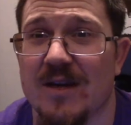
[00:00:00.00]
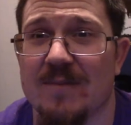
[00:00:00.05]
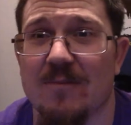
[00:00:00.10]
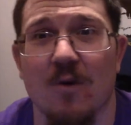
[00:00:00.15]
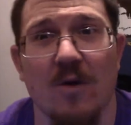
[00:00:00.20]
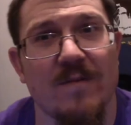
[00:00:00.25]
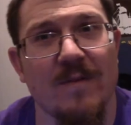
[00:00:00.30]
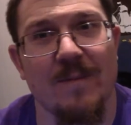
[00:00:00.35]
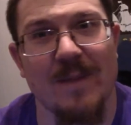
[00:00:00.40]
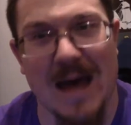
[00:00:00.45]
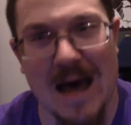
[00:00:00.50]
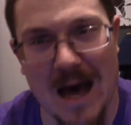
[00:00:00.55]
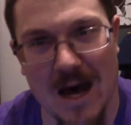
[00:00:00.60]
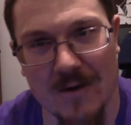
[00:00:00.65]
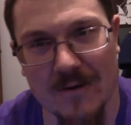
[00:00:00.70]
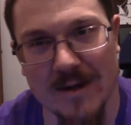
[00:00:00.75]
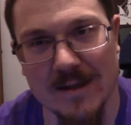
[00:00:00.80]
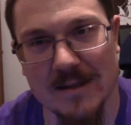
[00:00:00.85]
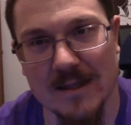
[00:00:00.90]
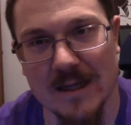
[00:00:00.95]
you get more of a
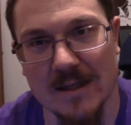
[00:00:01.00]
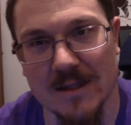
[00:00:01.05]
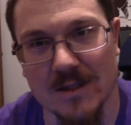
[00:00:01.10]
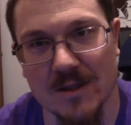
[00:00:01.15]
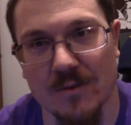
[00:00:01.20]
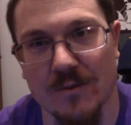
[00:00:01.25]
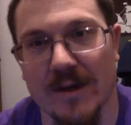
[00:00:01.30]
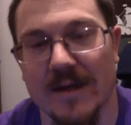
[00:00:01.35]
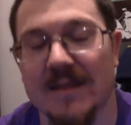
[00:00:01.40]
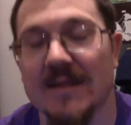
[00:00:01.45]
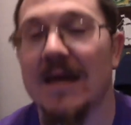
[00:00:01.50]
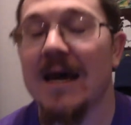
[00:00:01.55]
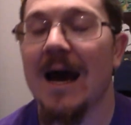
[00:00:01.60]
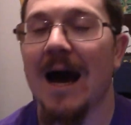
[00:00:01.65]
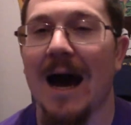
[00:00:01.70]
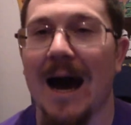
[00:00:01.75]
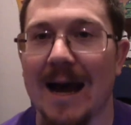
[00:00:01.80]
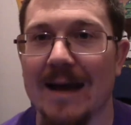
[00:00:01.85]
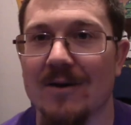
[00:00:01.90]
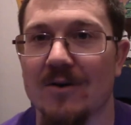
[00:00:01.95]
powdery taste to it.
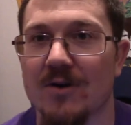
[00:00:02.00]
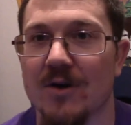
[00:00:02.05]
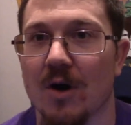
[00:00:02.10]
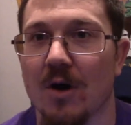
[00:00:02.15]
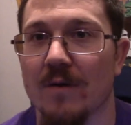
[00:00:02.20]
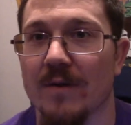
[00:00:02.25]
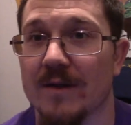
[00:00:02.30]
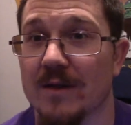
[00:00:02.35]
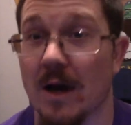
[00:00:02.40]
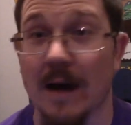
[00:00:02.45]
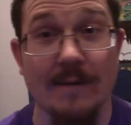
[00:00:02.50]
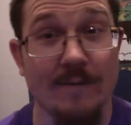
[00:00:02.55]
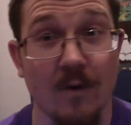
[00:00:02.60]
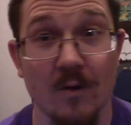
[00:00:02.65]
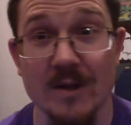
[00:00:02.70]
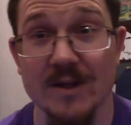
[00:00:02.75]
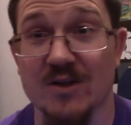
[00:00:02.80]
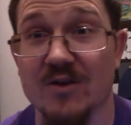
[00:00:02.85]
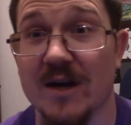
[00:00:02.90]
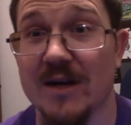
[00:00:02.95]
I don't know. That I've
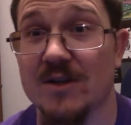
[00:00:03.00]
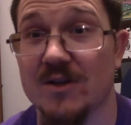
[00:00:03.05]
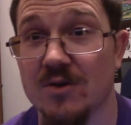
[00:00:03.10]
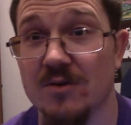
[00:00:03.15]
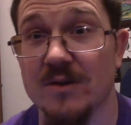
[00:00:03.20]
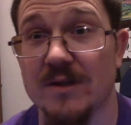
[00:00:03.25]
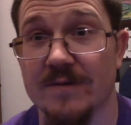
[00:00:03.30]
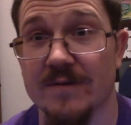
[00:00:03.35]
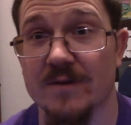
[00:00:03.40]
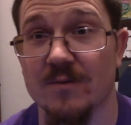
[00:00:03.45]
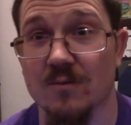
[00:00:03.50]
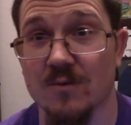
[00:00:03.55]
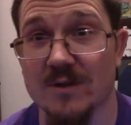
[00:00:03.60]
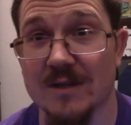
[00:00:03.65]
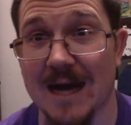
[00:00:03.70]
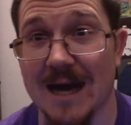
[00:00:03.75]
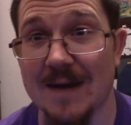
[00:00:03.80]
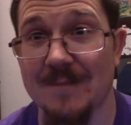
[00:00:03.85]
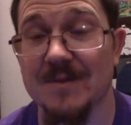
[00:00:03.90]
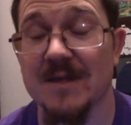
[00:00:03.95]
only tried two different
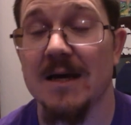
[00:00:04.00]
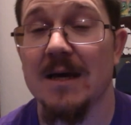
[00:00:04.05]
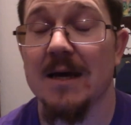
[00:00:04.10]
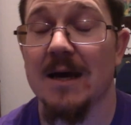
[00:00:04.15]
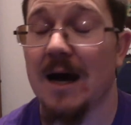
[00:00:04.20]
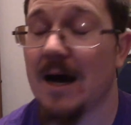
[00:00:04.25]
types.